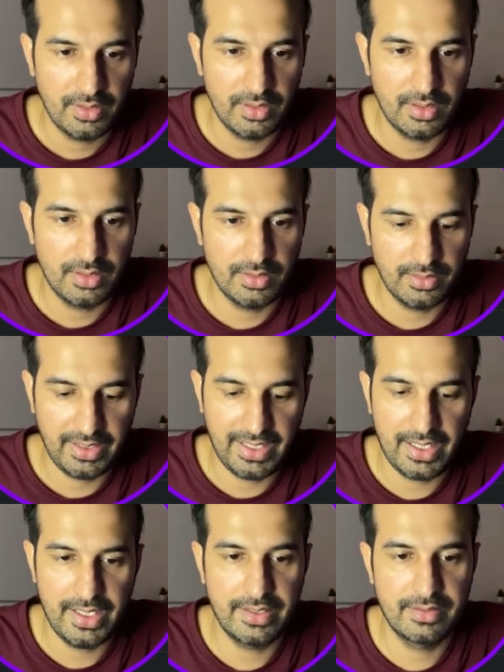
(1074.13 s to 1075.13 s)
uh,
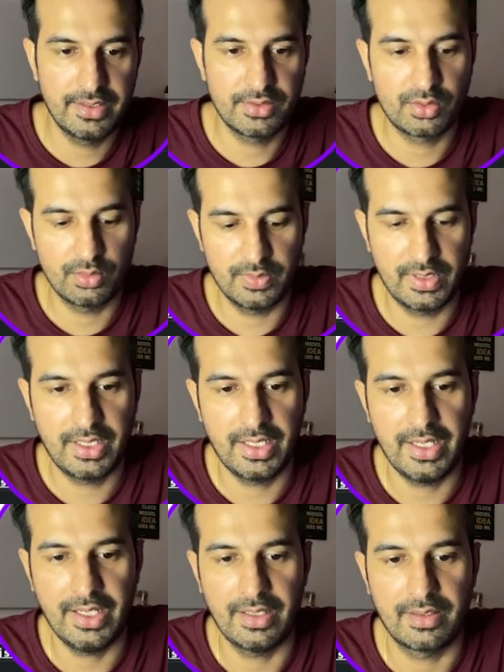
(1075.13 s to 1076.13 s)
add this over
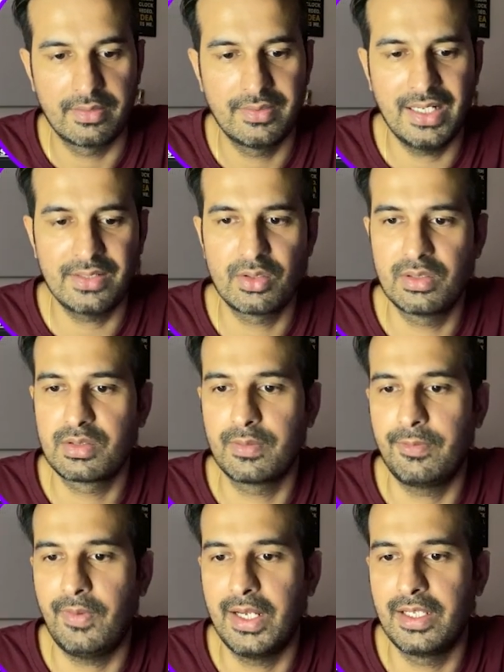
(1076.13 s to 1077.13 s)
here. That's also
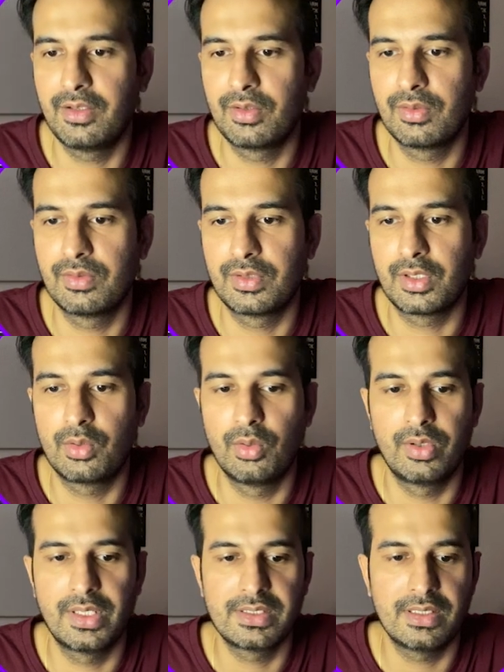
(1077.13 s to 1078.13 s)
fine. You know, the
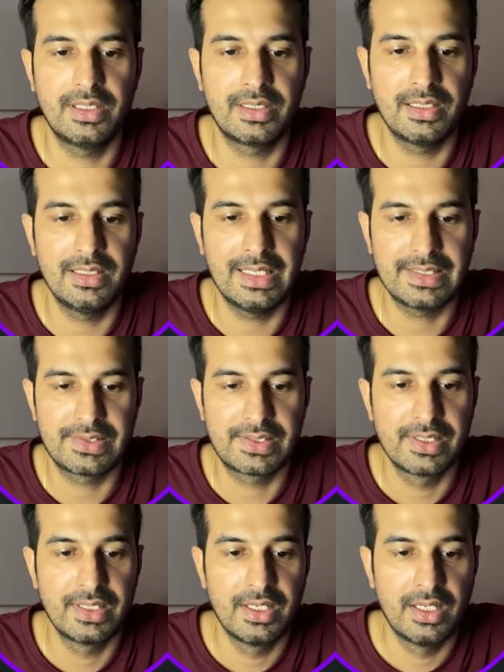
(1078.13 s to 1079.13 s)
code is a little less.
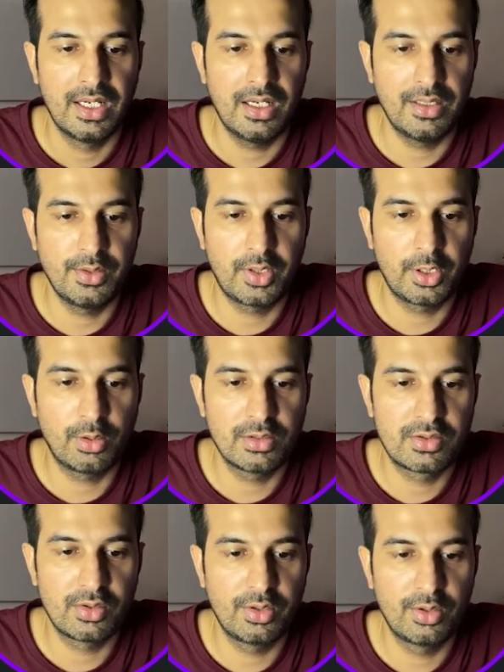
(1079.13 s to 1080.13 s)
Uh, you can
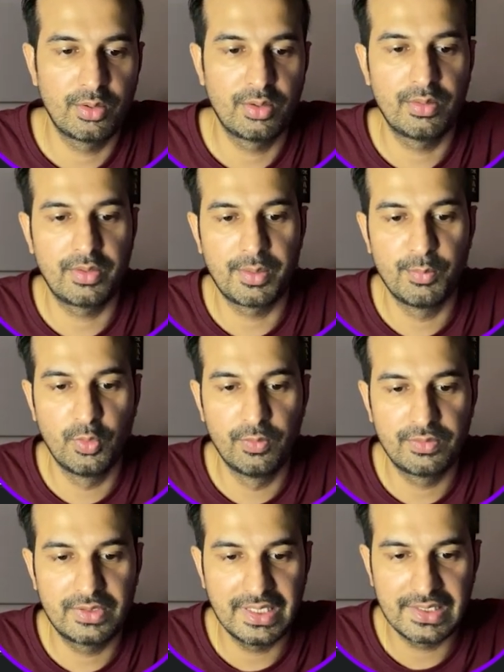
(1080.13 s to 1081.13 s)
also, you know,
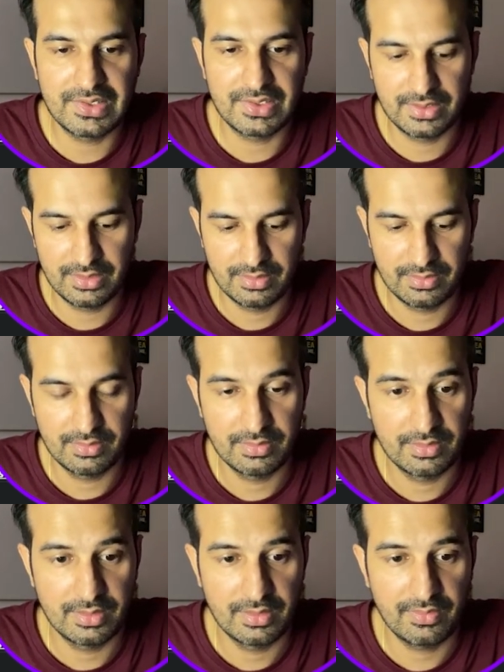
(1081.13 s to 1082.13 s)
remove this,
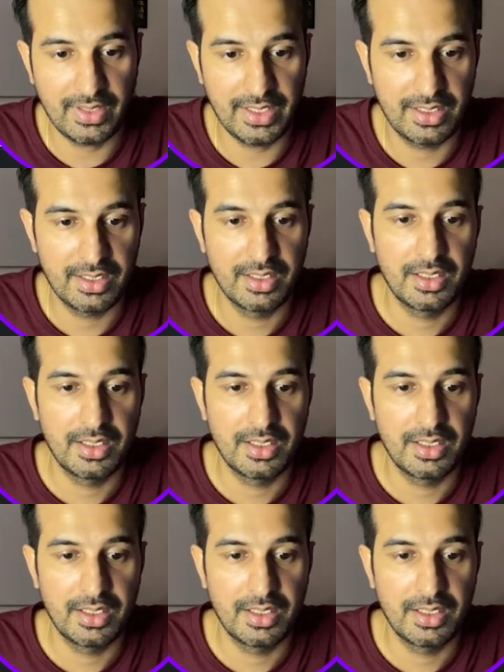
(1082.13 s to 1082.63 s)
right?